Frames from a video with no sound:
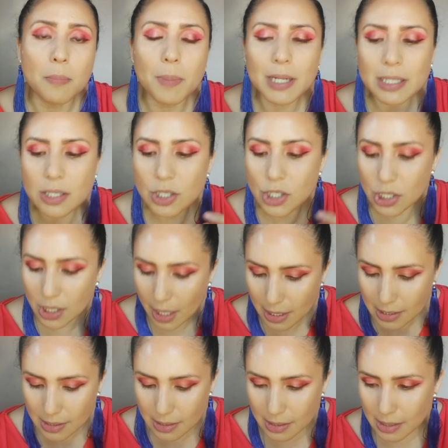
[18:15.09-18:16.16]
but
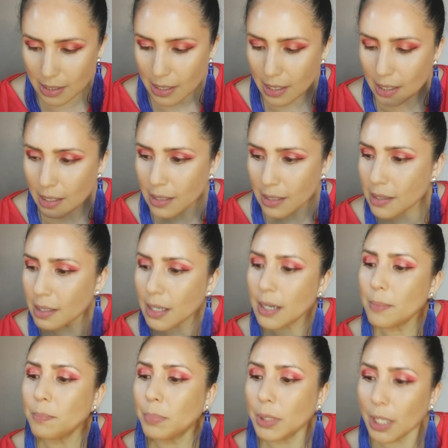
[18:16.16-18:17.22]
just
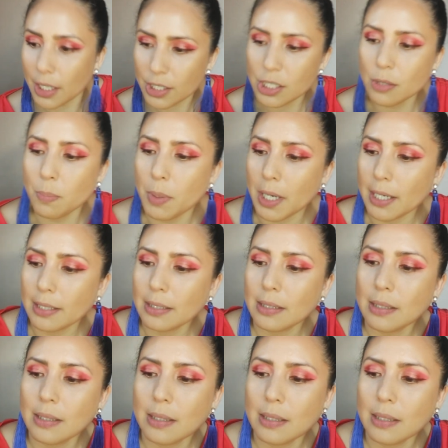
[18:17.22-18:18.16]
the blush part.